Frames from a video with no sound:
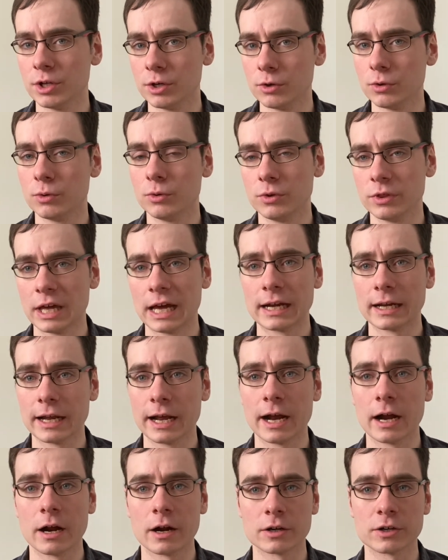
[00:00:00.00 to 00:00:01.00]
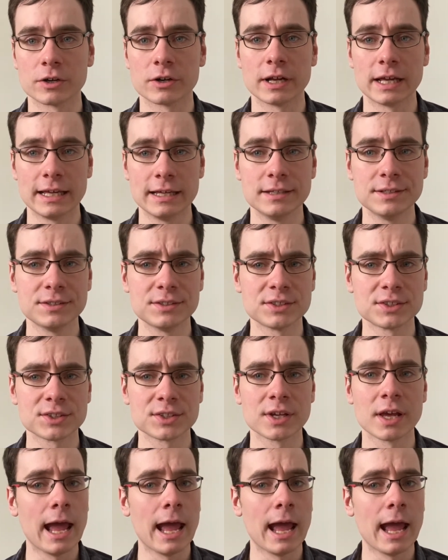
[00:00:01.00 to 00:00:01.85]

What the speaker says: in who that character is,